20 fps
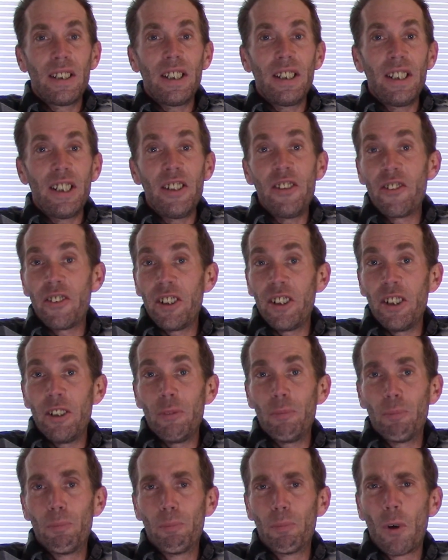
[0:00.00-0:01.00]

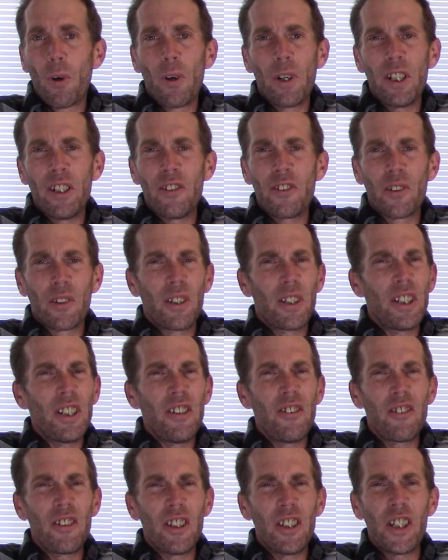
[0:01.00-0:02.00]
Easy Point or
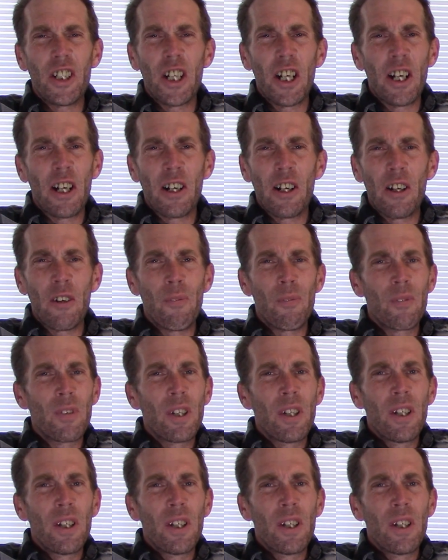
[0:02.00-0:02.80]
Easy Share,